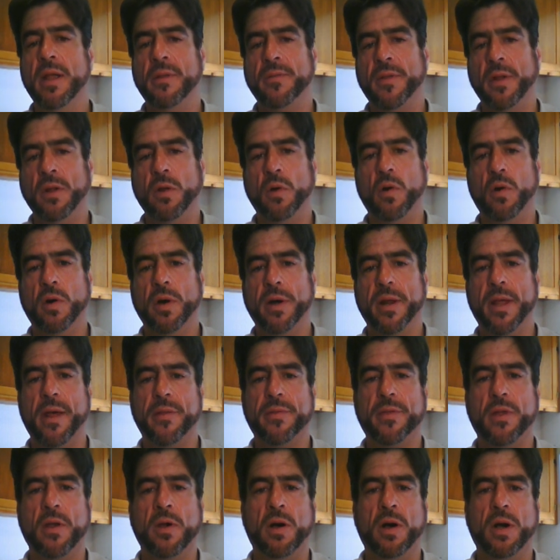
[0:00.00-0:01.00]
The Lord
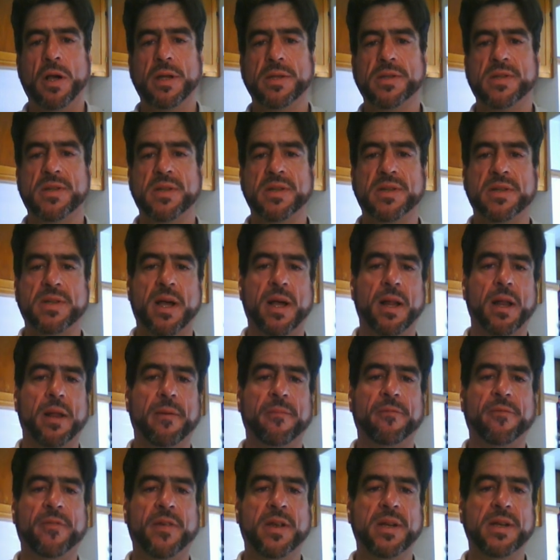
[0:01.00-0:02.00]
hath caused the
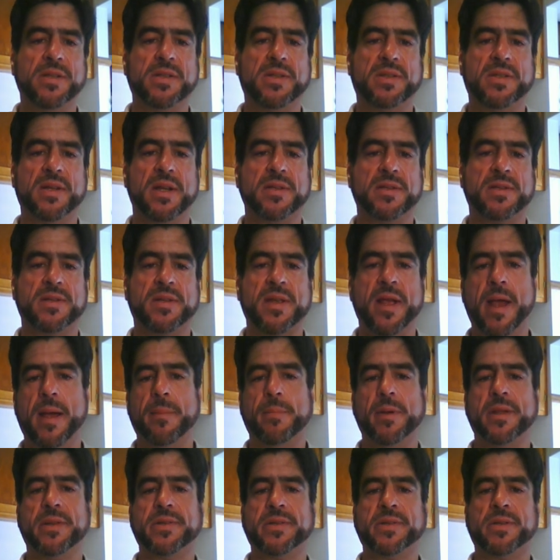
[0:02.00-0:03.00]
solemn feasts and
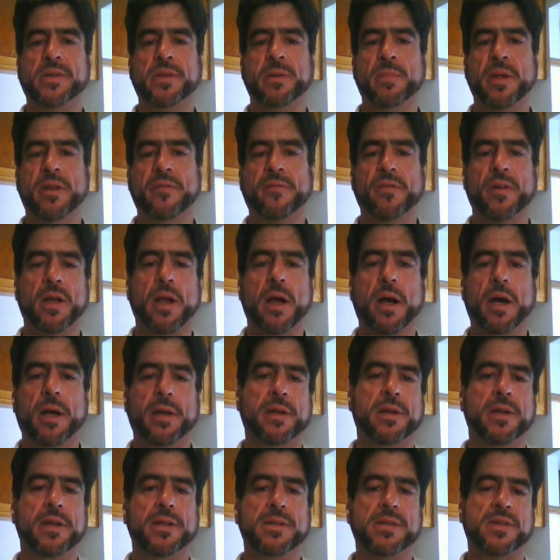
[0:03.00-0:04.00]
Sabbaths to be
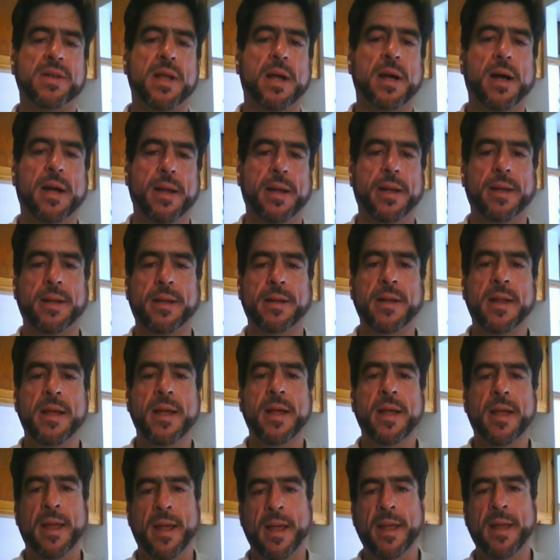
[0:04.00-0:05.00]
forgotten in Zion,
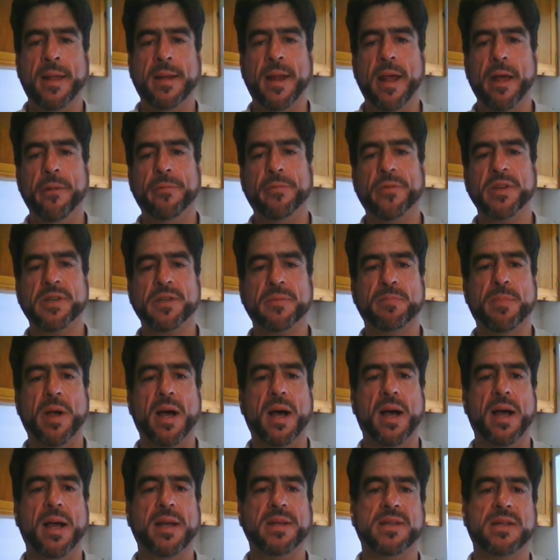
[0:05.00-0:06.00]
and hath
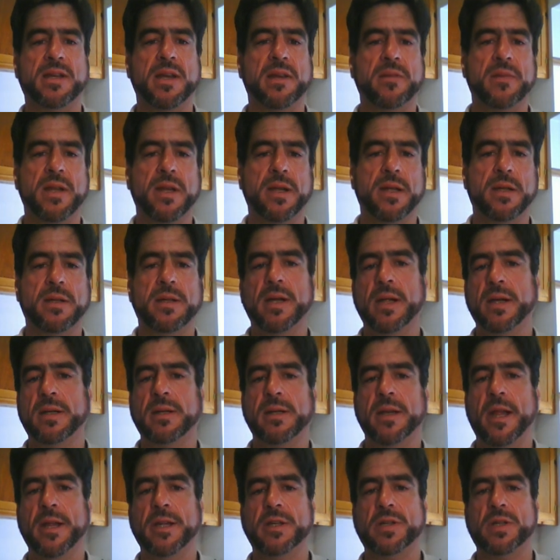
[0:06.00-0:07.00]
despised in the
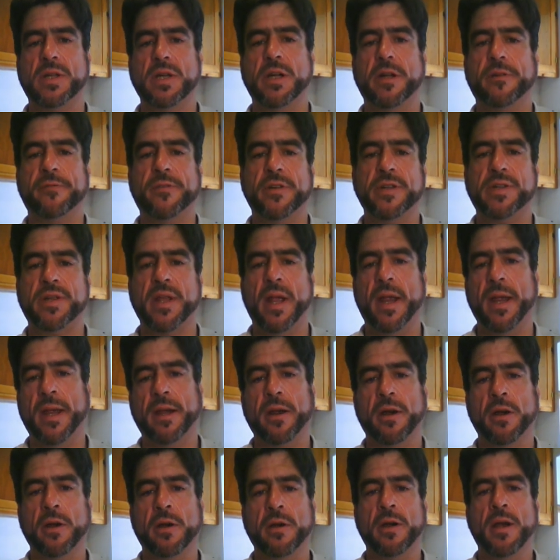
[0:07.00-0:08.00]
indignation of his
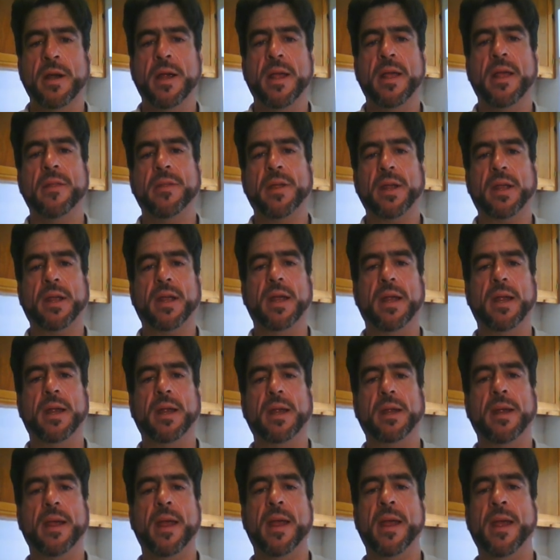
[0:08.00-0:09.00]
anger the
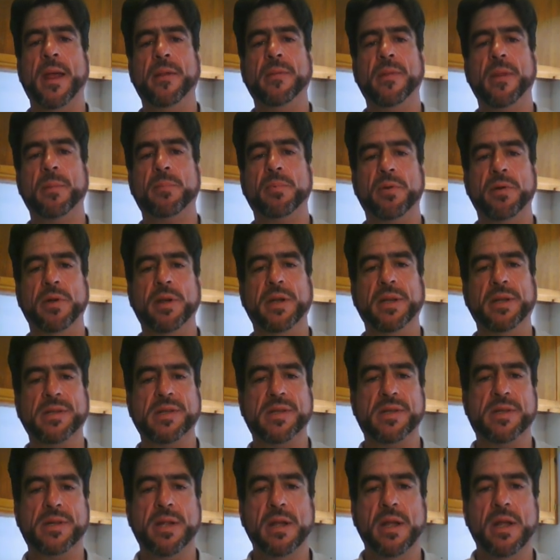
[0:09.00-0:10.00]
king and the
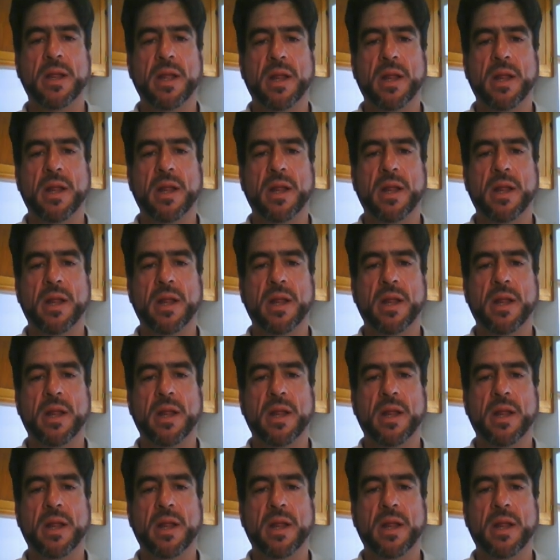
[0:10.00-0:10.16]
priest.